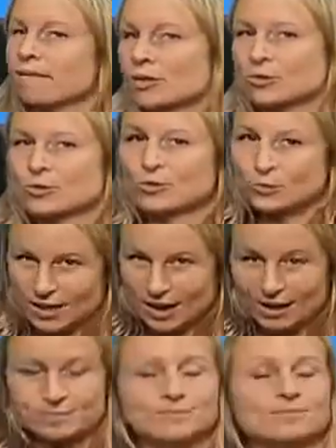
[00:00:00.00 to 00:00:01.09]
There are another
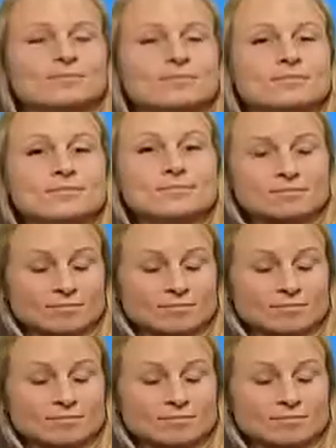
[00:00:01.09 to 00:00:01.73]
way to access those